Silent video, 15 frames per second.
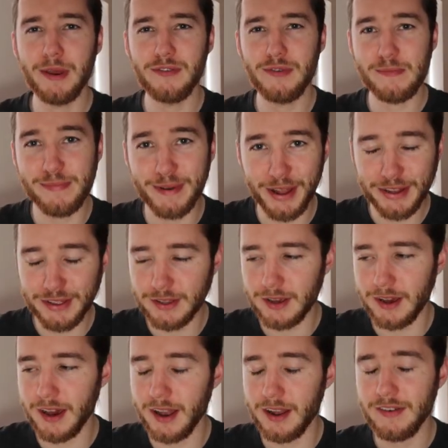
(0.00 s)
bit of a blunder
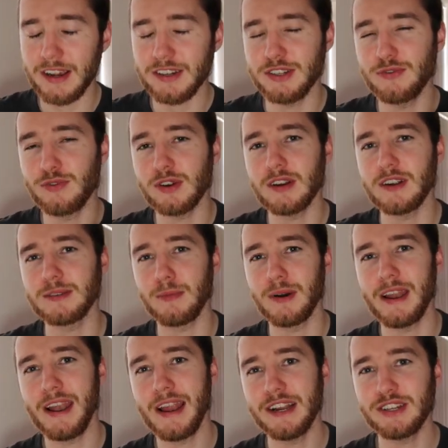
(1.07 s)
and I've actually realized
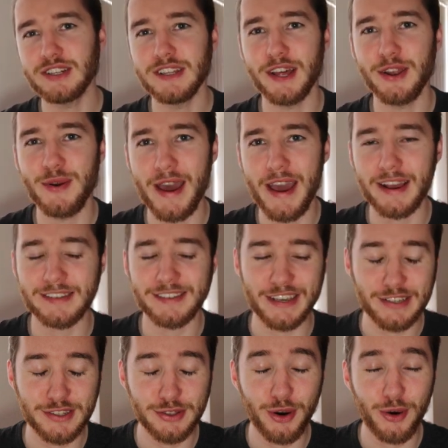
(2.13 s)
my Ledger Nano X
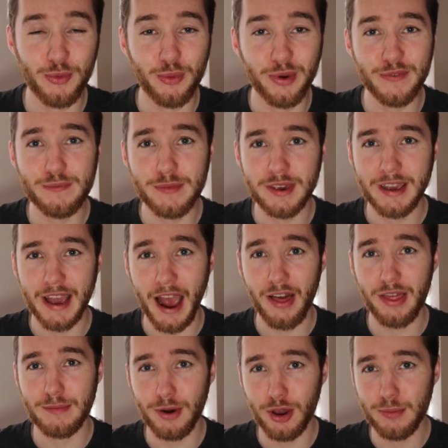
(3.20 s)
is not with me
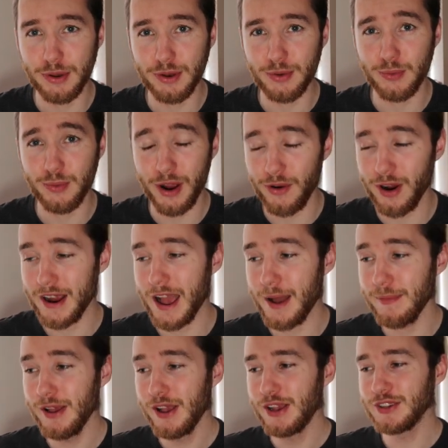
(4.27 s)
at the moment where I
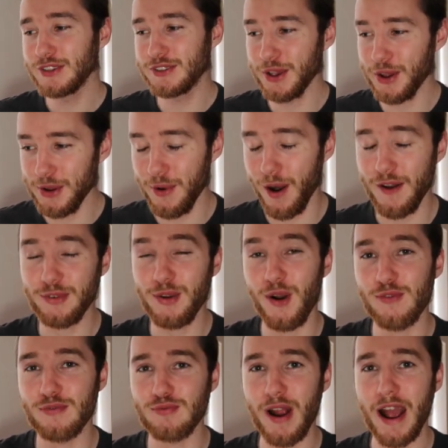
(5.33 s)
am. So I've got
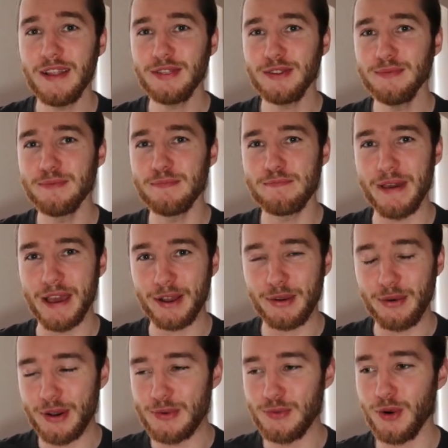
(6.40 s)
a random
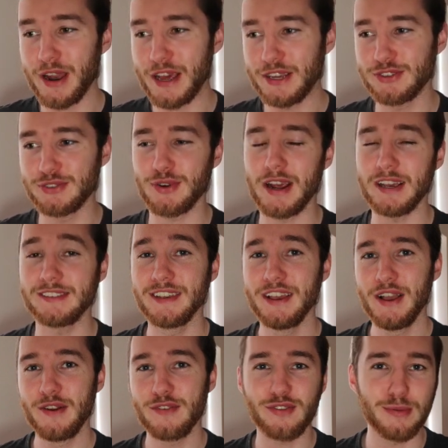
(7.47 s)
Bitcoin wallet address
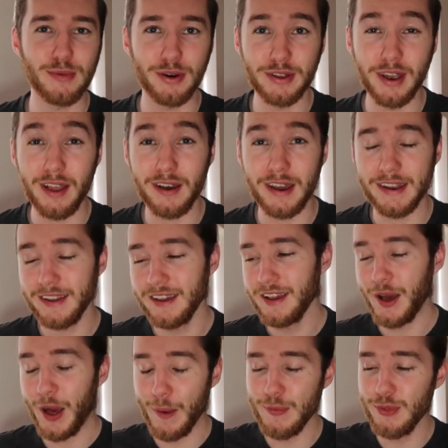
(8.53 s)
from online.
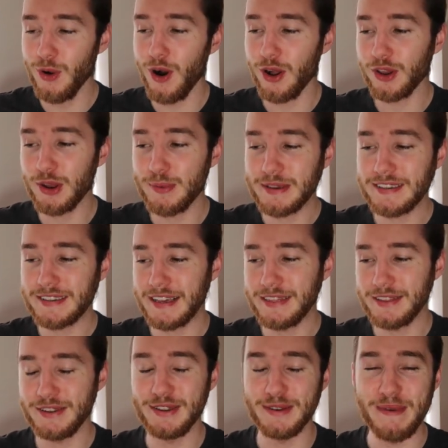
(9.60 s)
I'm not going to be
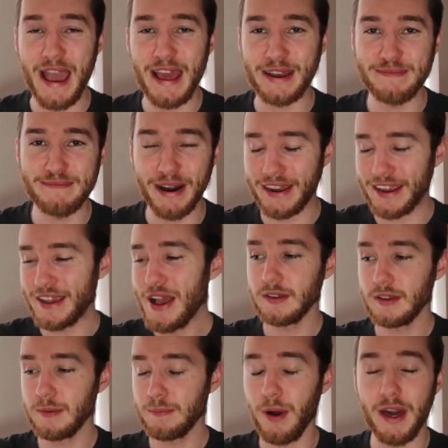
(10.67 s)
sending them any money.
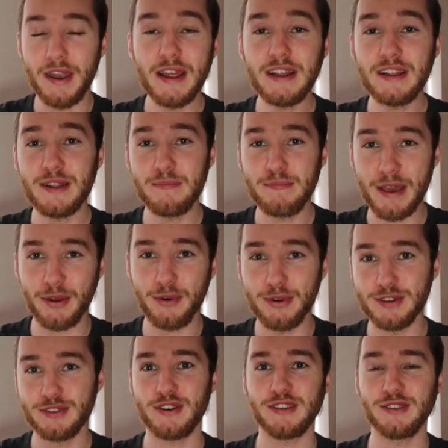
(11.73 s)
but I needed a
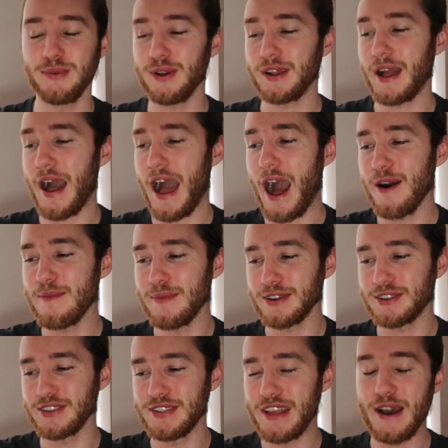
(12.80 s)
Bitcoin address to work out how
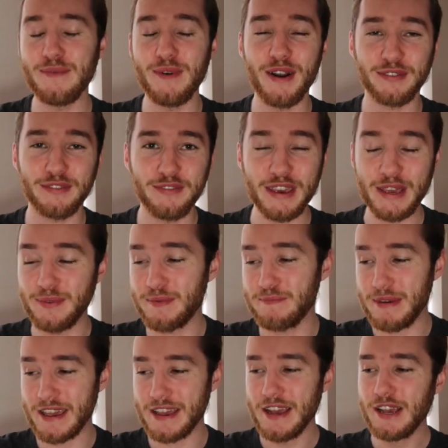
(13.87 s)
much the network fee would
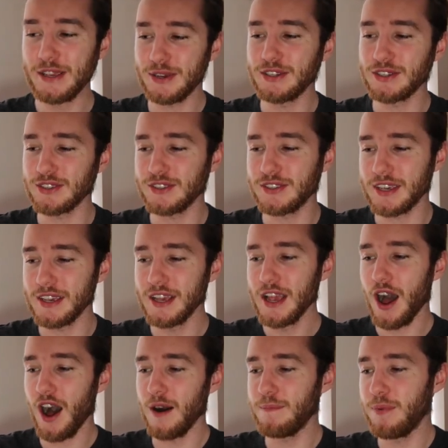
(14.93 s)
be. So as you can see,
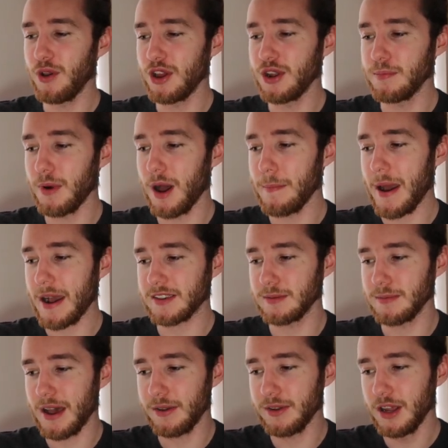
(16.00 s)
I put in my max
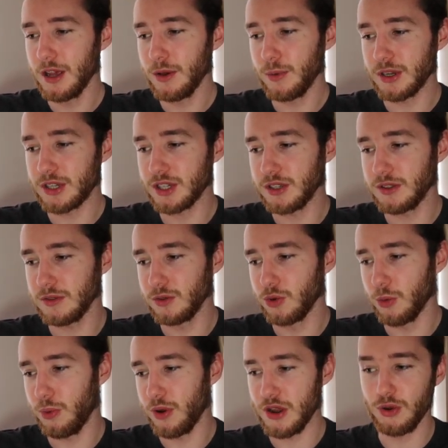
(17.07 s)
amount, which is
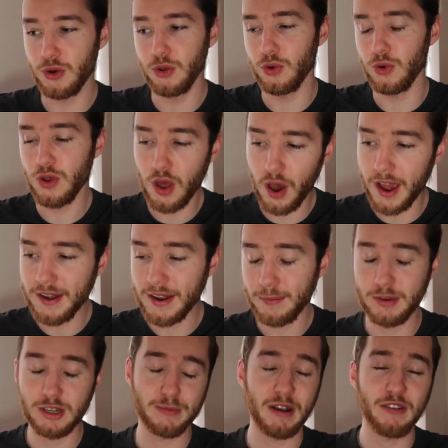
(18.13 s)
0.009,
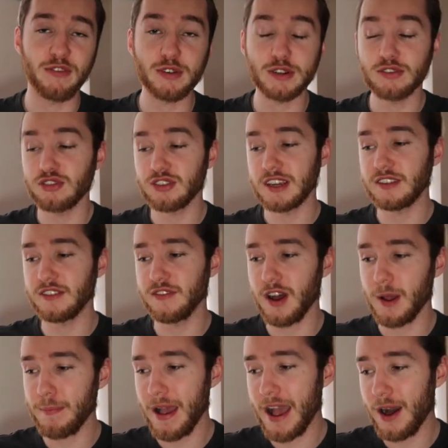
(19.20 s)
which is about
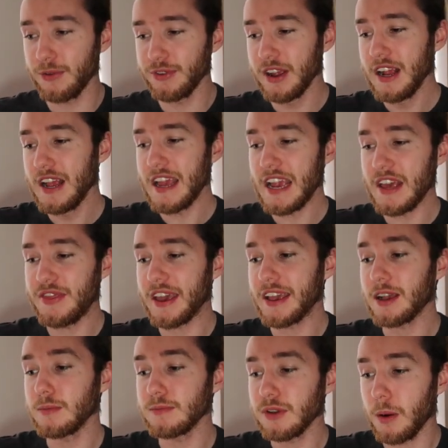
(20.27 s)
£385. It
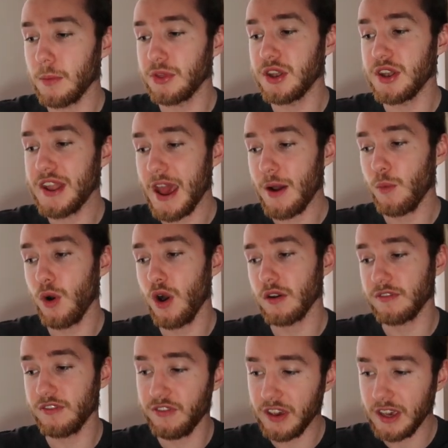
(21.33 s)
then comes up with a
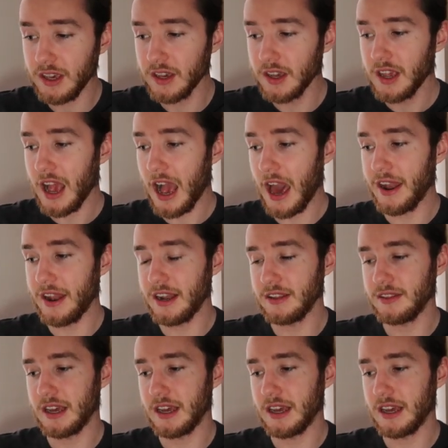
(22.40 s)
network fee, and then it